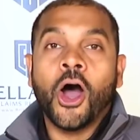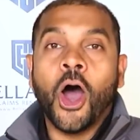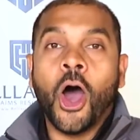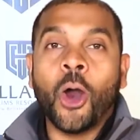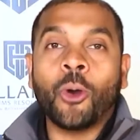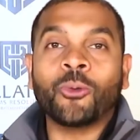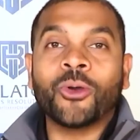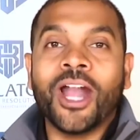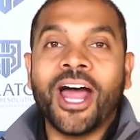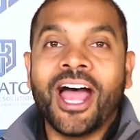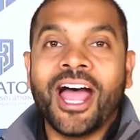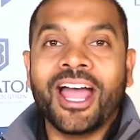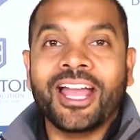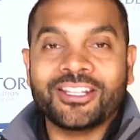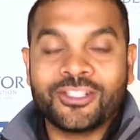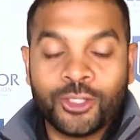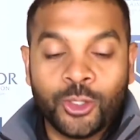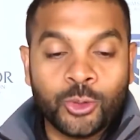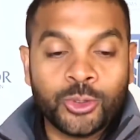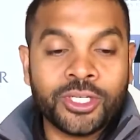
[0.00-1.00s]
All
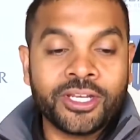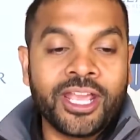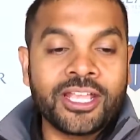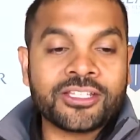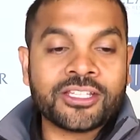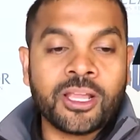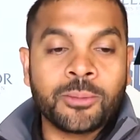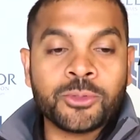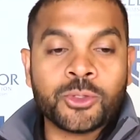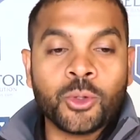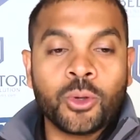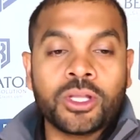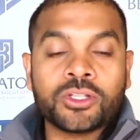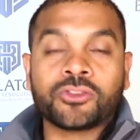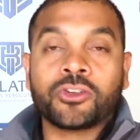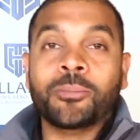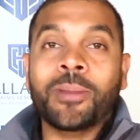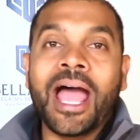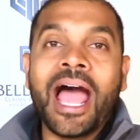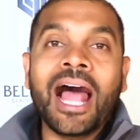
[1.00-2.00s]
right, so today's comes to
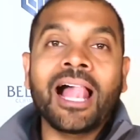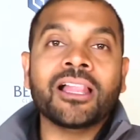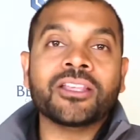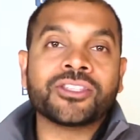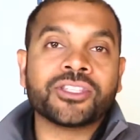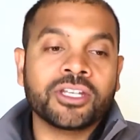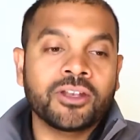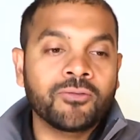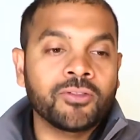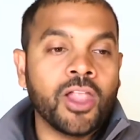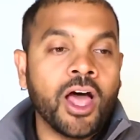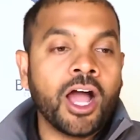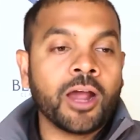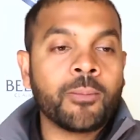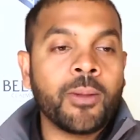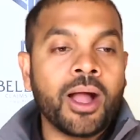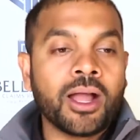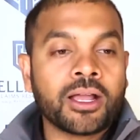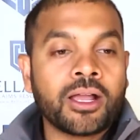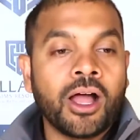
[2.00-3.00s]
us from Allison of
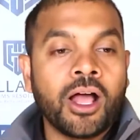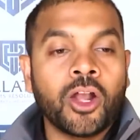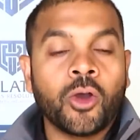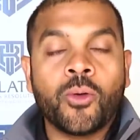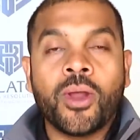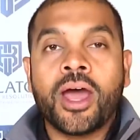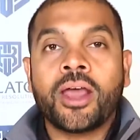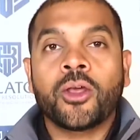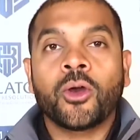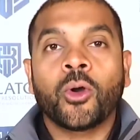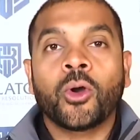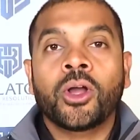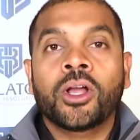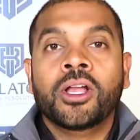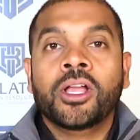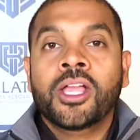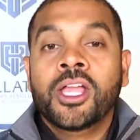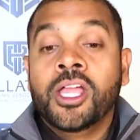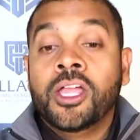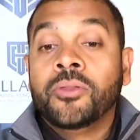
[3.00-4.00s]
Longmont, Colorado.
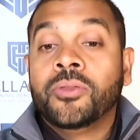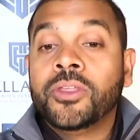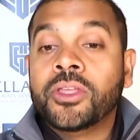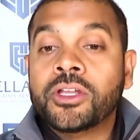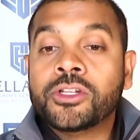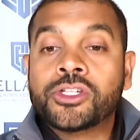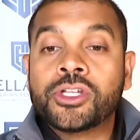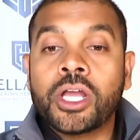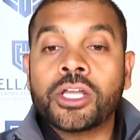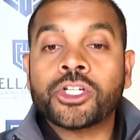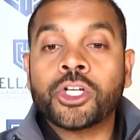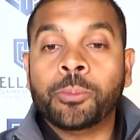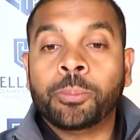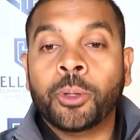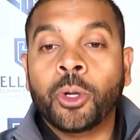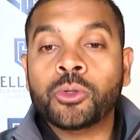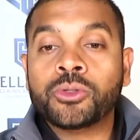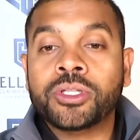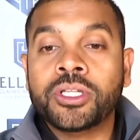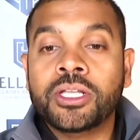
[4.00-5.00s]
The adjuster
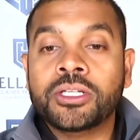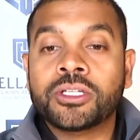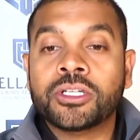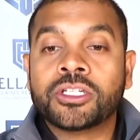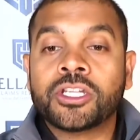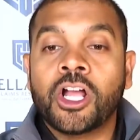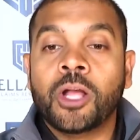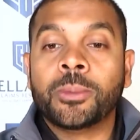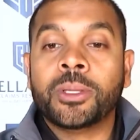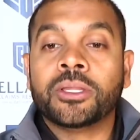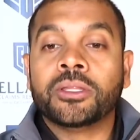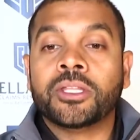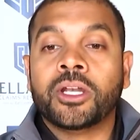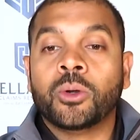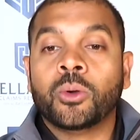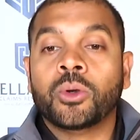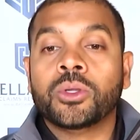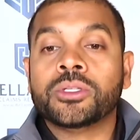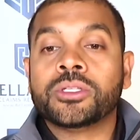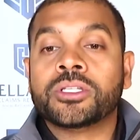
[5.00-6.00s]
proceeds to tell me that
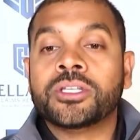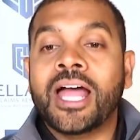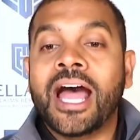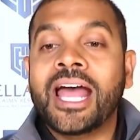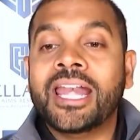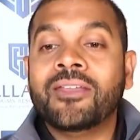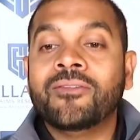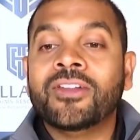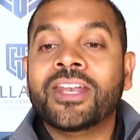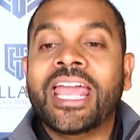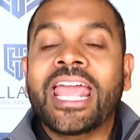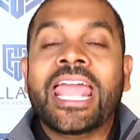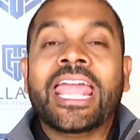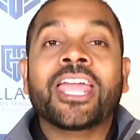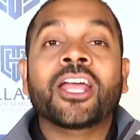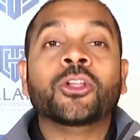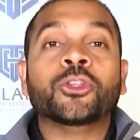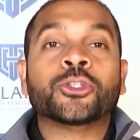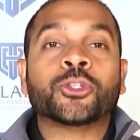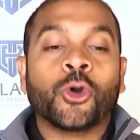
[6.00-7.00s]
there was not even a
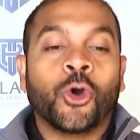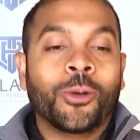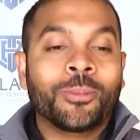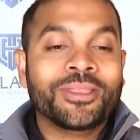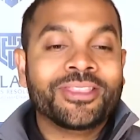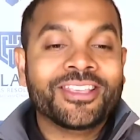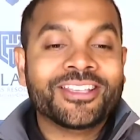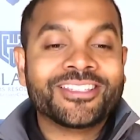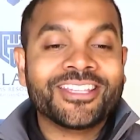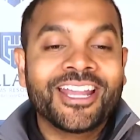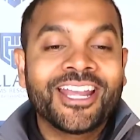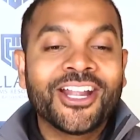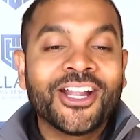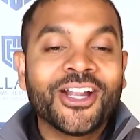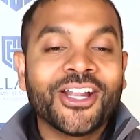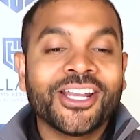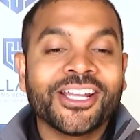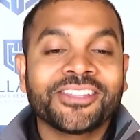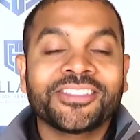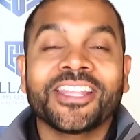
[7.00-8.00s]
hailstorm in this
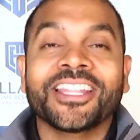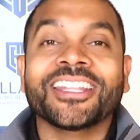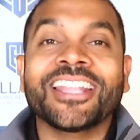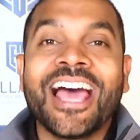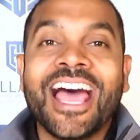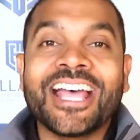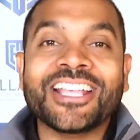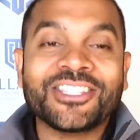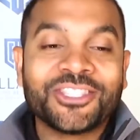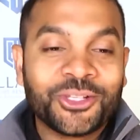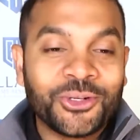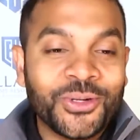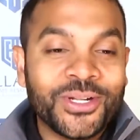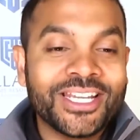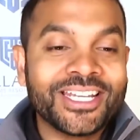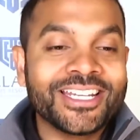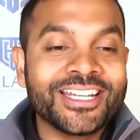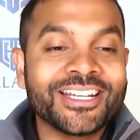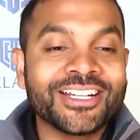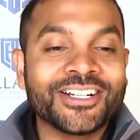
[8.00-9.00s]
area in the last
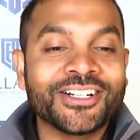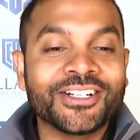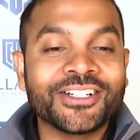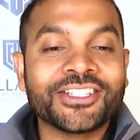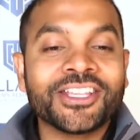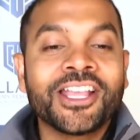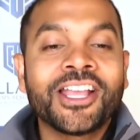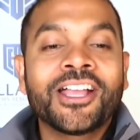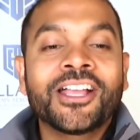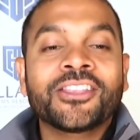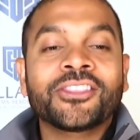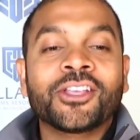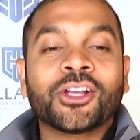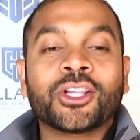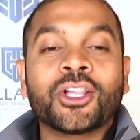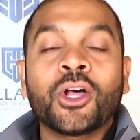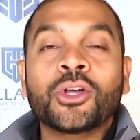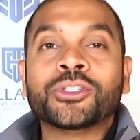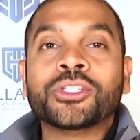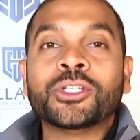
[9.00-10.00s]
3 years. The
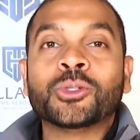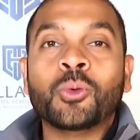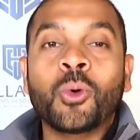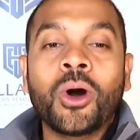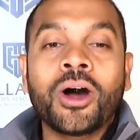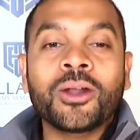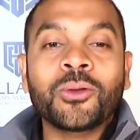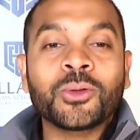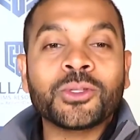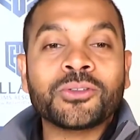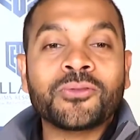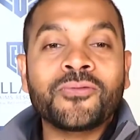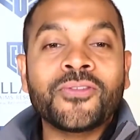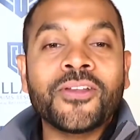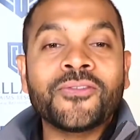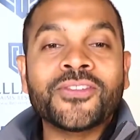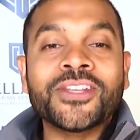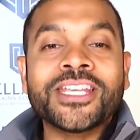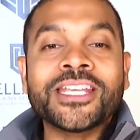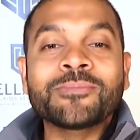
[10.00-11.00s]
closest one was
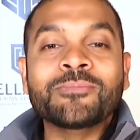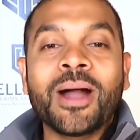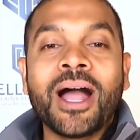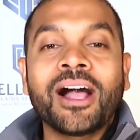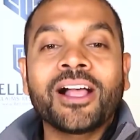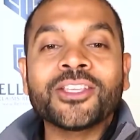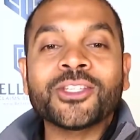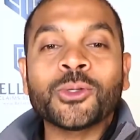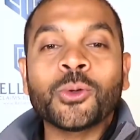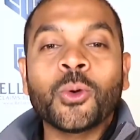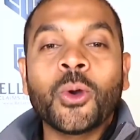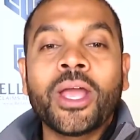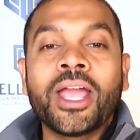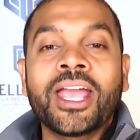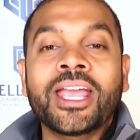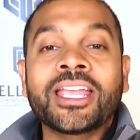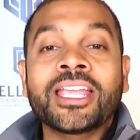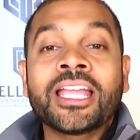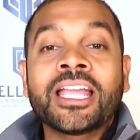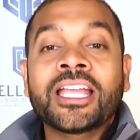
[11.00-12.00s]
15 miles
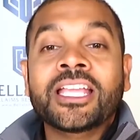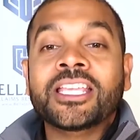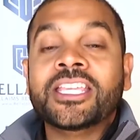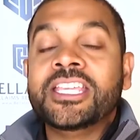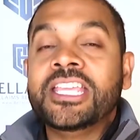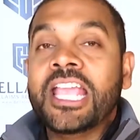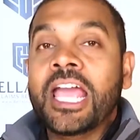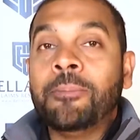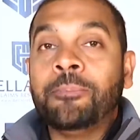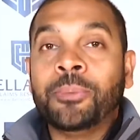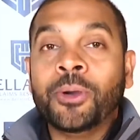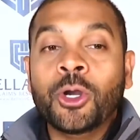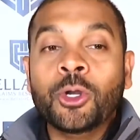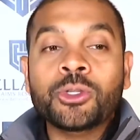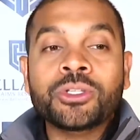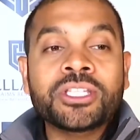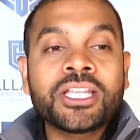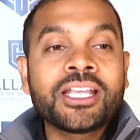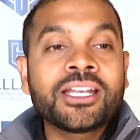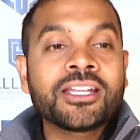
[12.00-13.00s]
away, yet
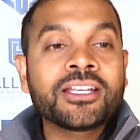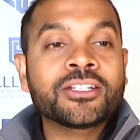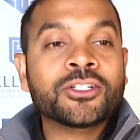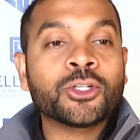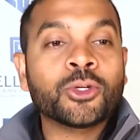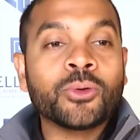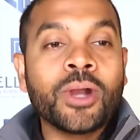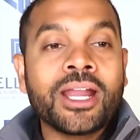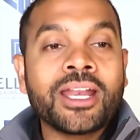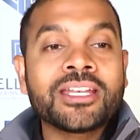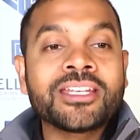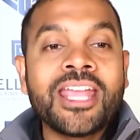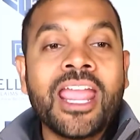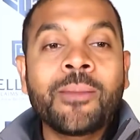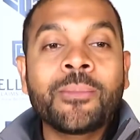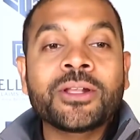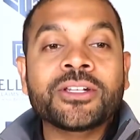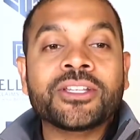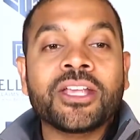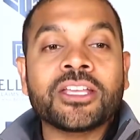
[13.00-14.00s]
proceeded to write a
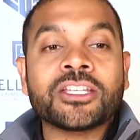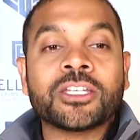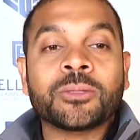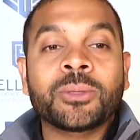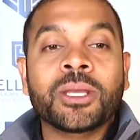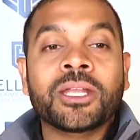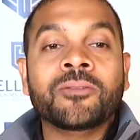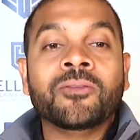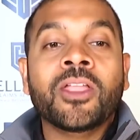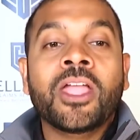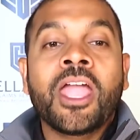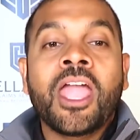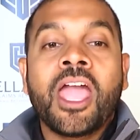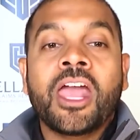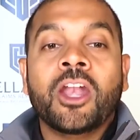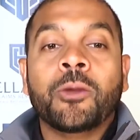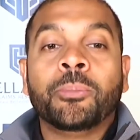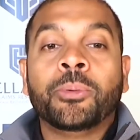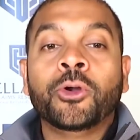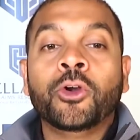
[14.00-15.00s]
damage estimate
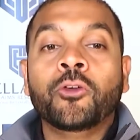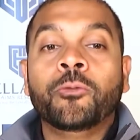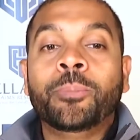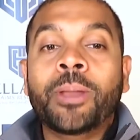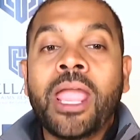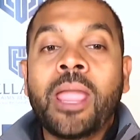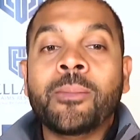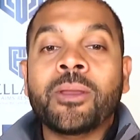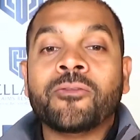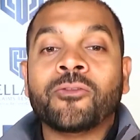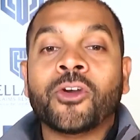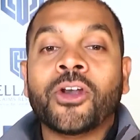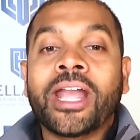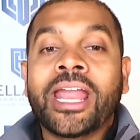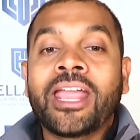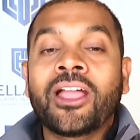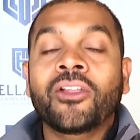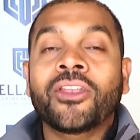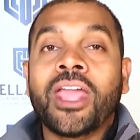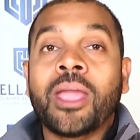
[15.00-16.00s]
and approve payment for
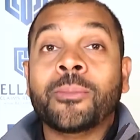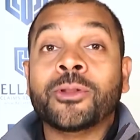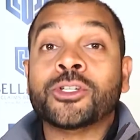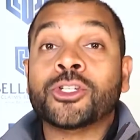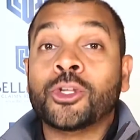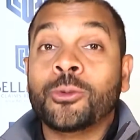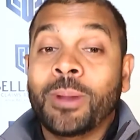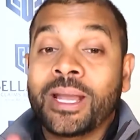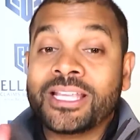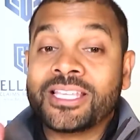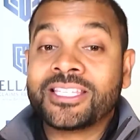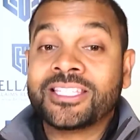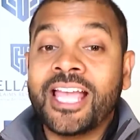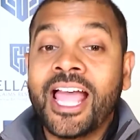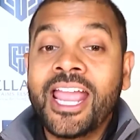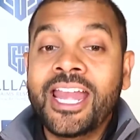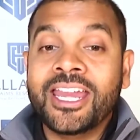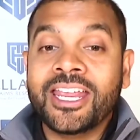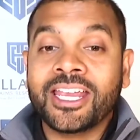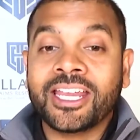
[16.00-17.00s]
hail damage to my
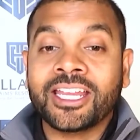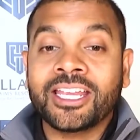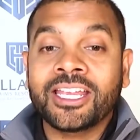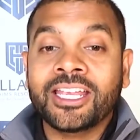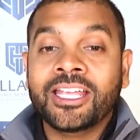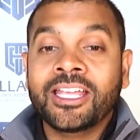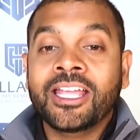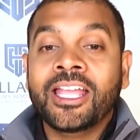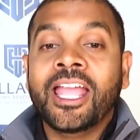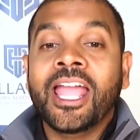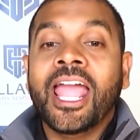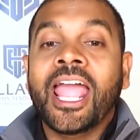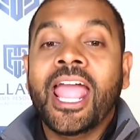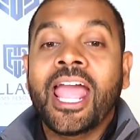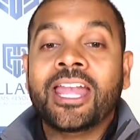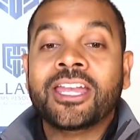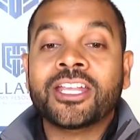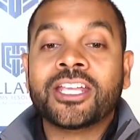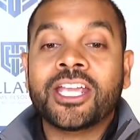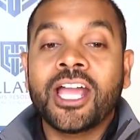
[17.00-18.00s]
siding
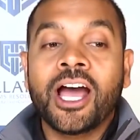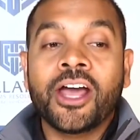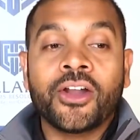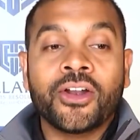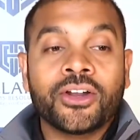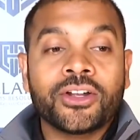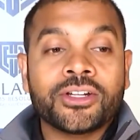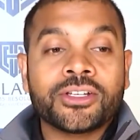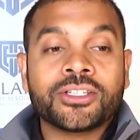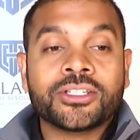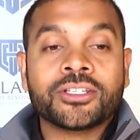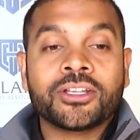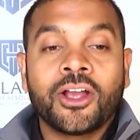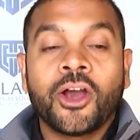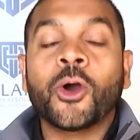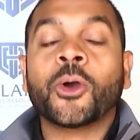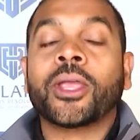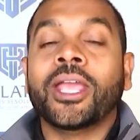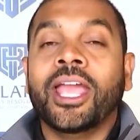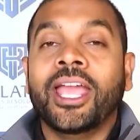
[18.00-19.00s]
and gutters.
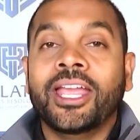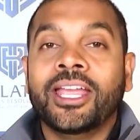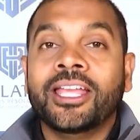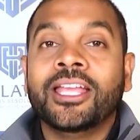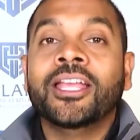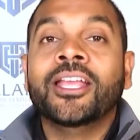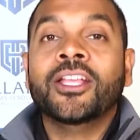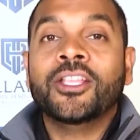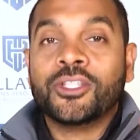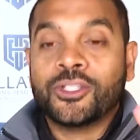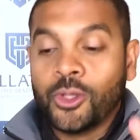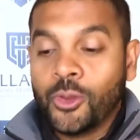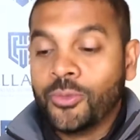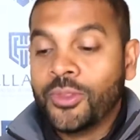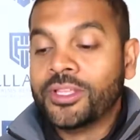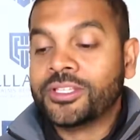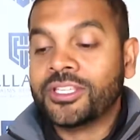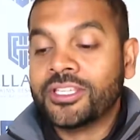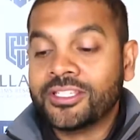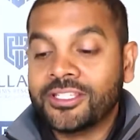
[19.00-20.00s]
Okay, so
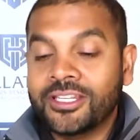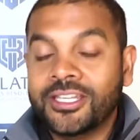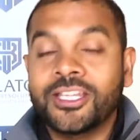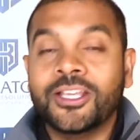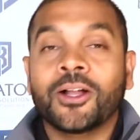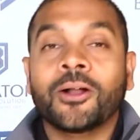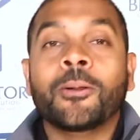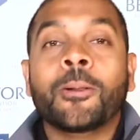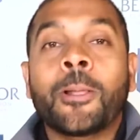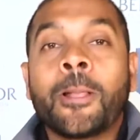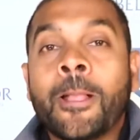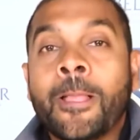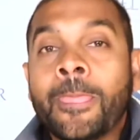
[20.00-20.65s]
this is the deal.